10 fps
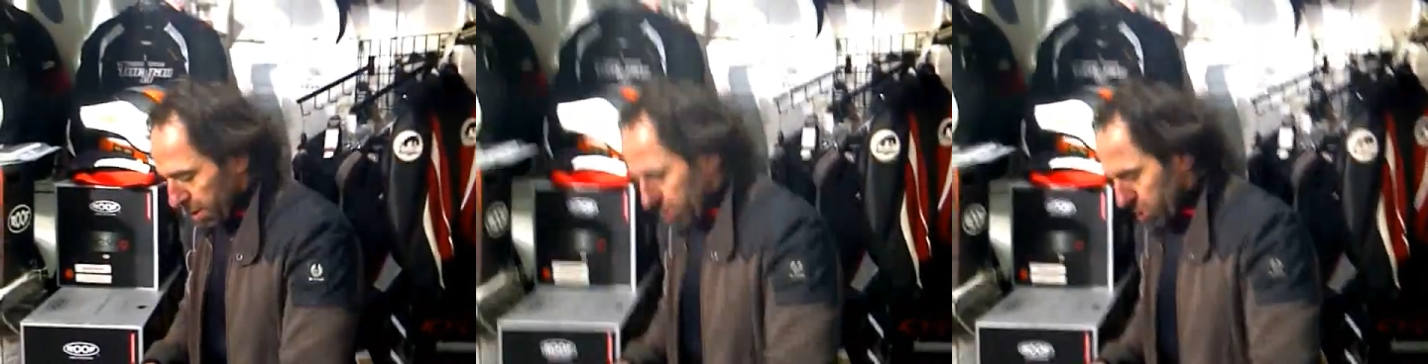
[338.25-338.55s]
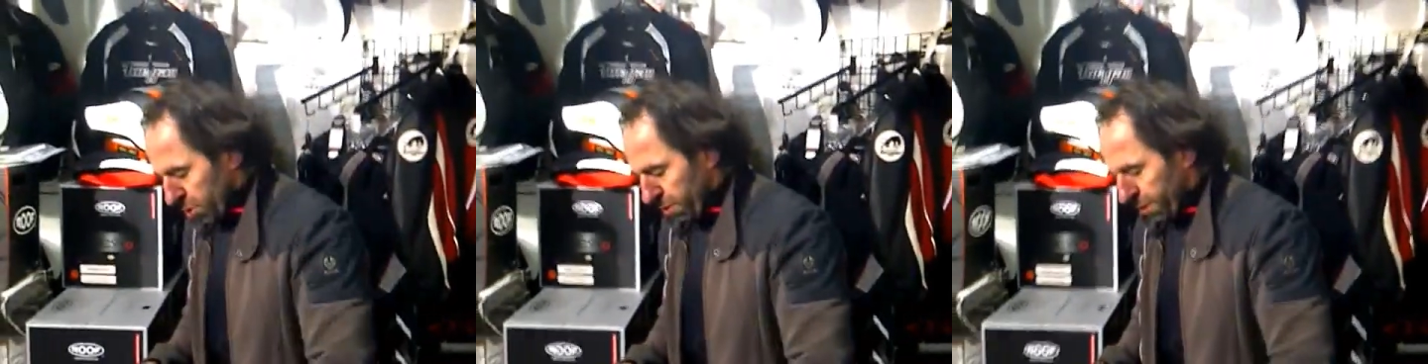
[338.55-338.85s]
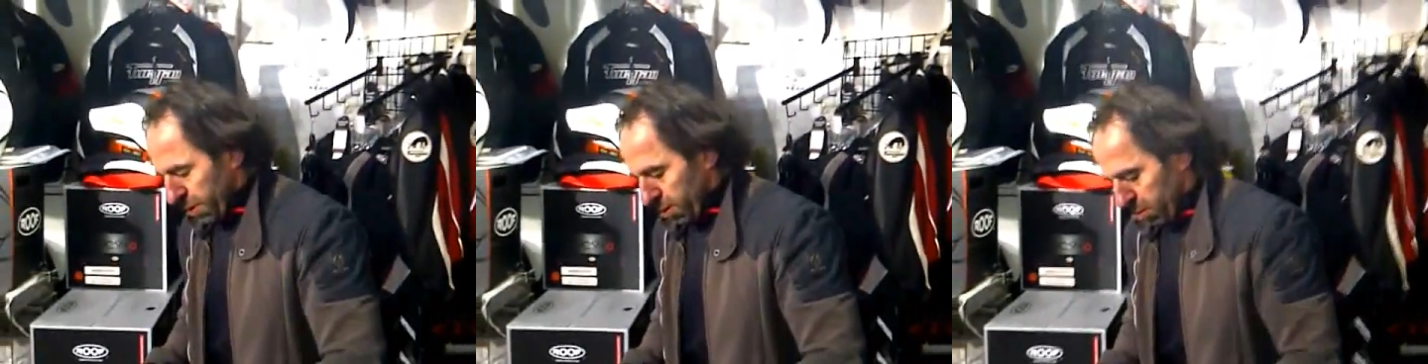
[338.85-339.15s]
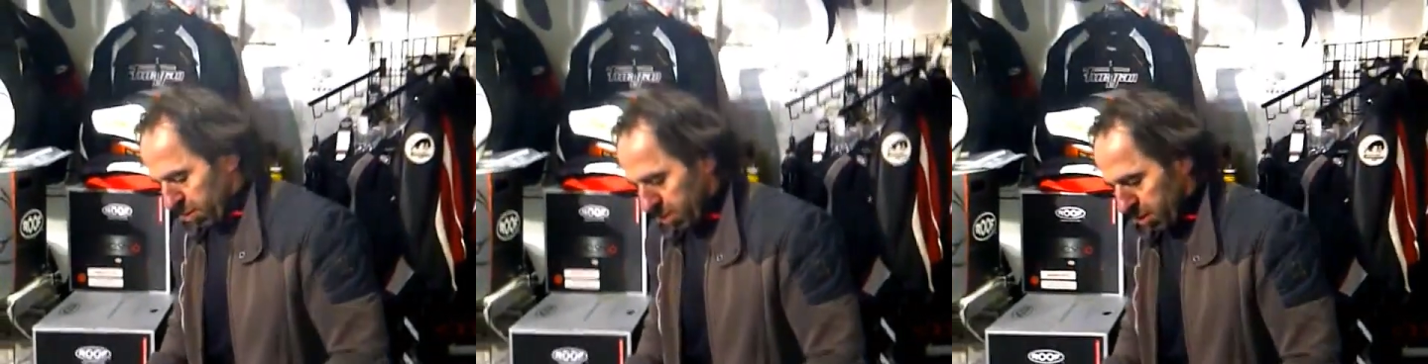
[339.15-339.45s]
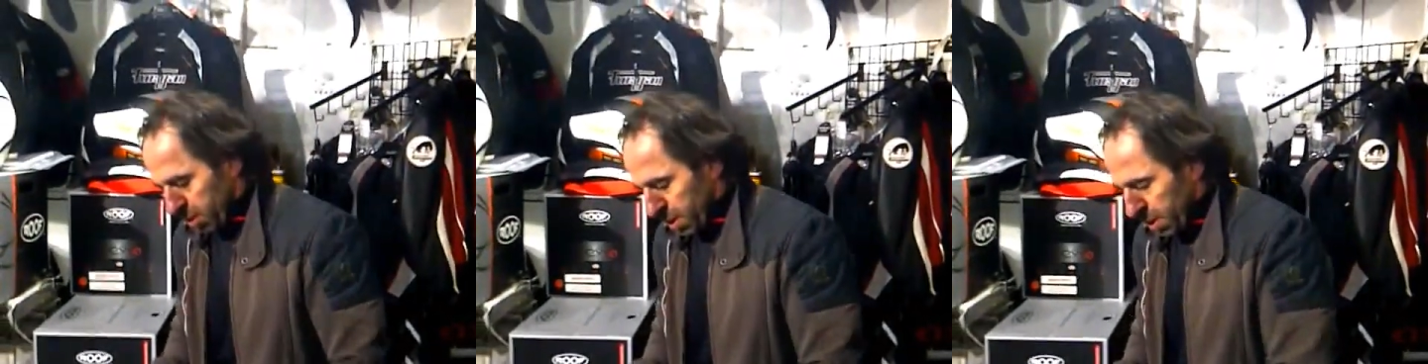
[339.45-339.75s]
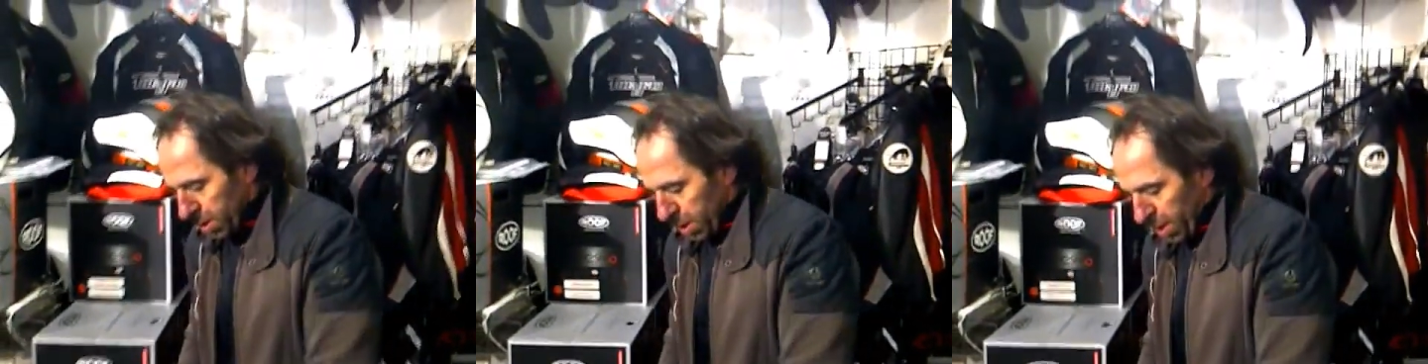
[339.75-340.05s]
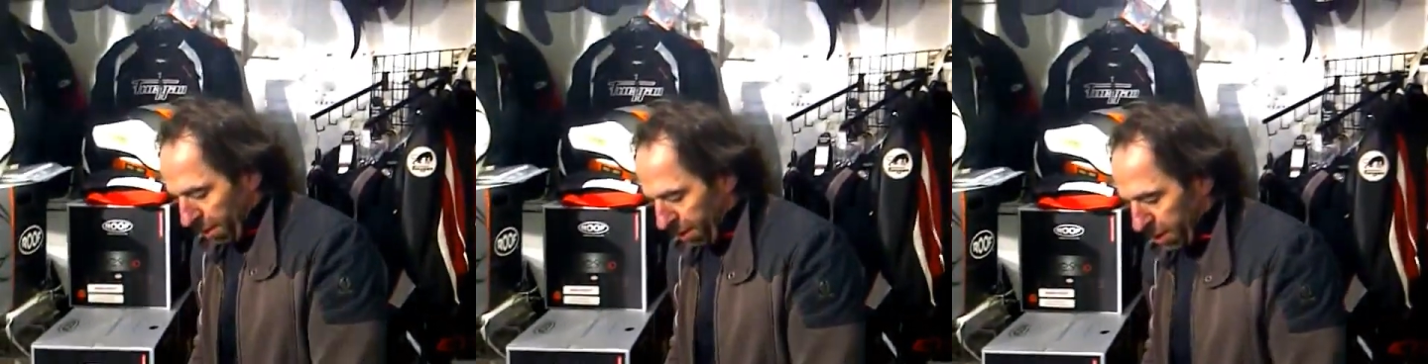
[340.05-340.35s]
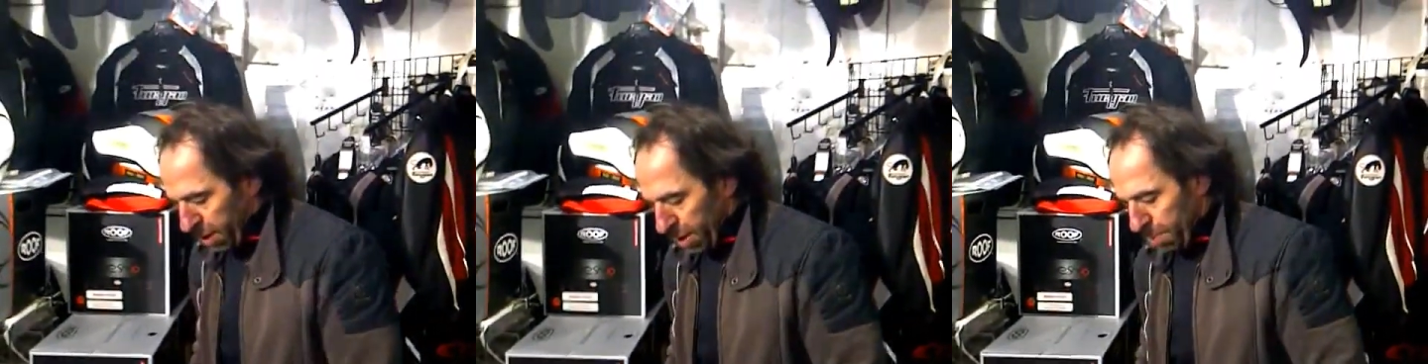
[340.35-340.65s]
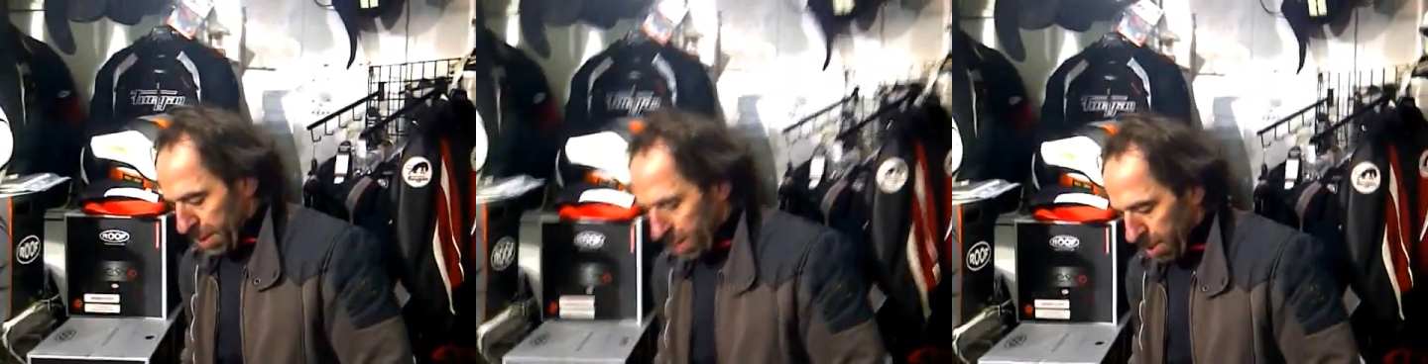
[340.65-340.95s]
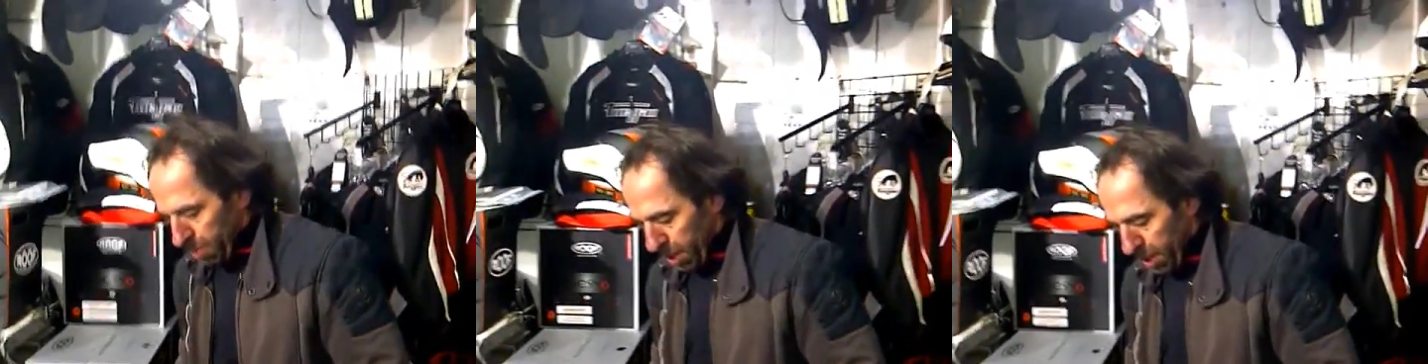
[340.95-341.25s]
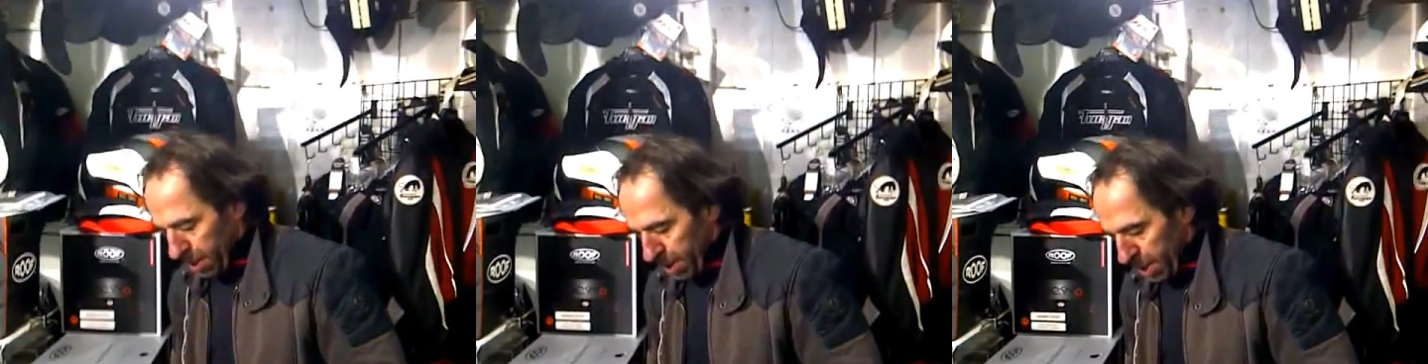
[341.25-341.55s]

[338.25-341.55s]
This should feel significantly bigger, but